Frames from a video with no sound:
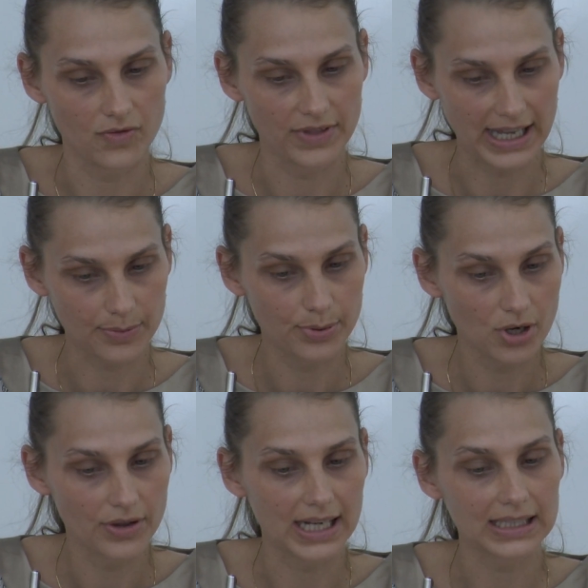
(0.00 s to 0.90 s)
that
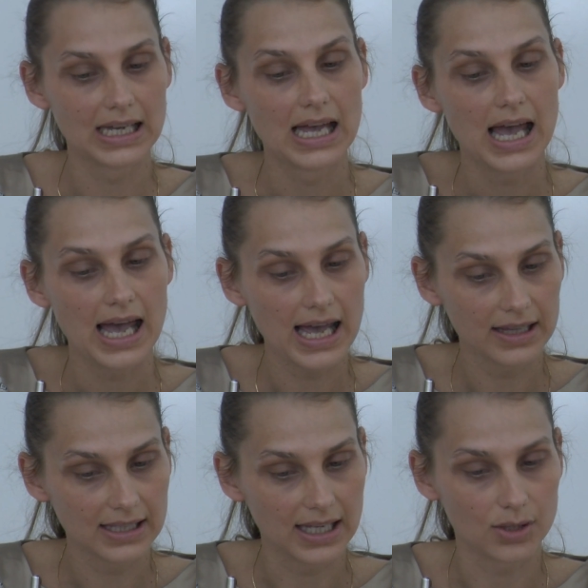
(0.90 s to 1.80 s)
product, and
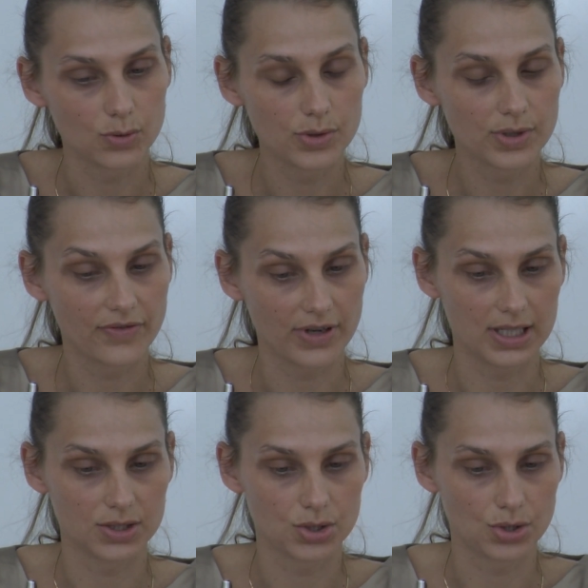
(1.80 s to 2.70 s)
then we refer
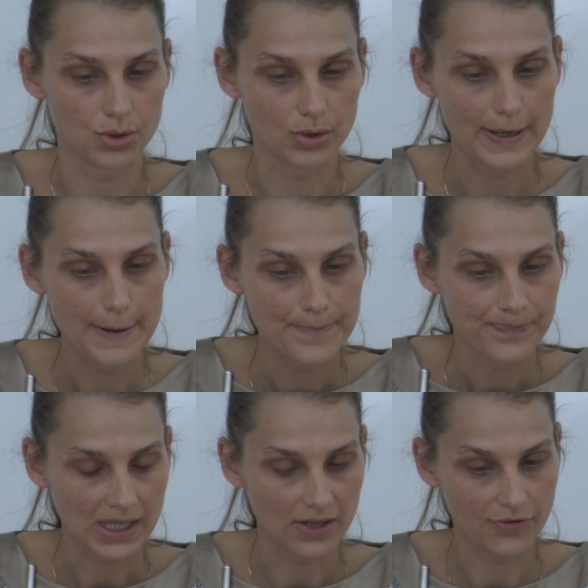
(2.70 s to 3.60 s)
to
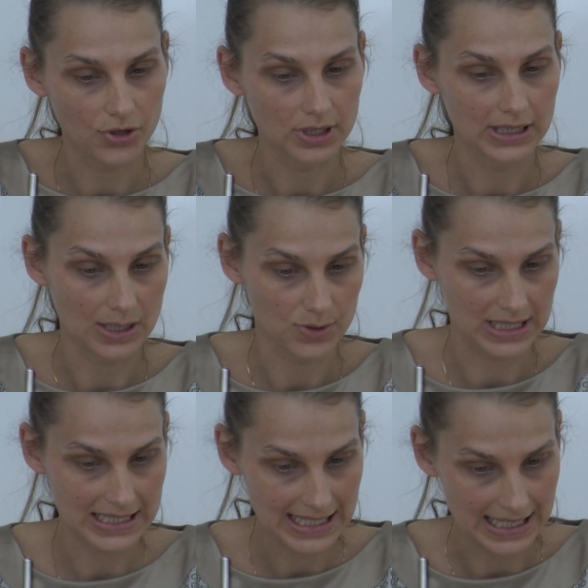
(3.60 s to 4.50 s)

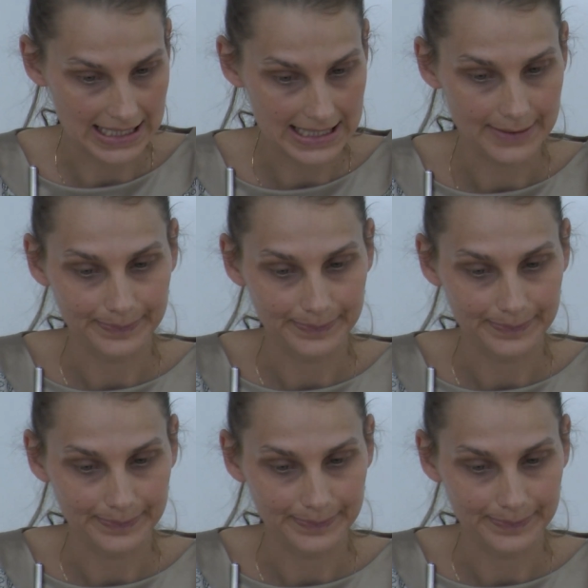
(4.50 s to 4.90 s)
14,006.